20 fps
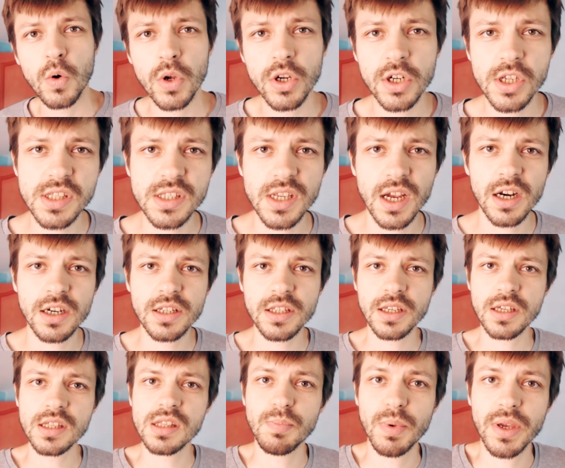We're
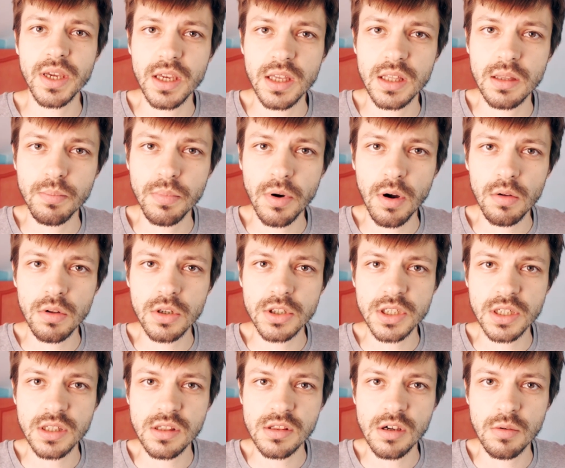starting speaking in Polish
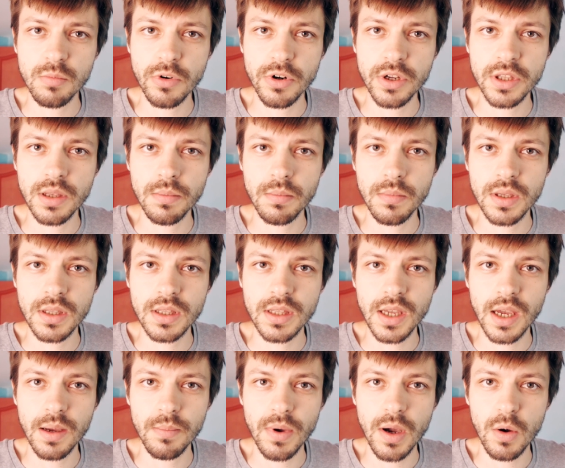and somewhere in the
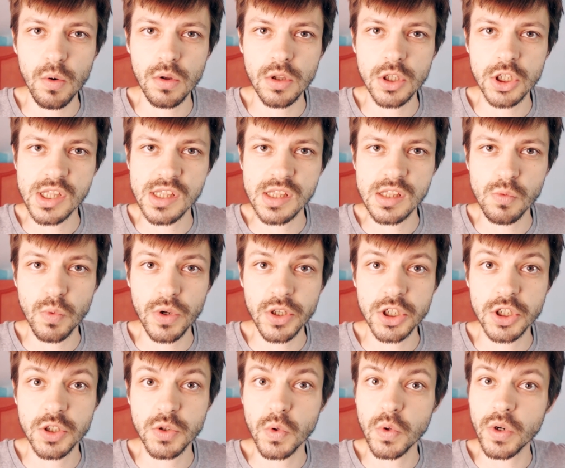meantime I will
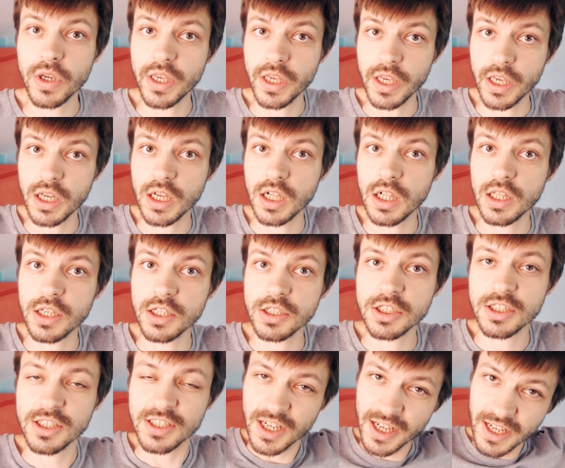switch to
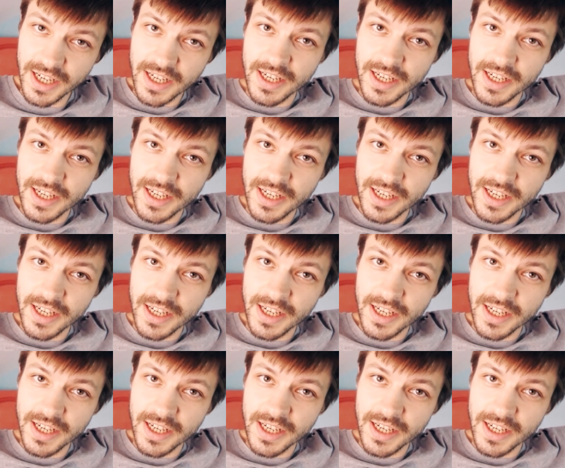English.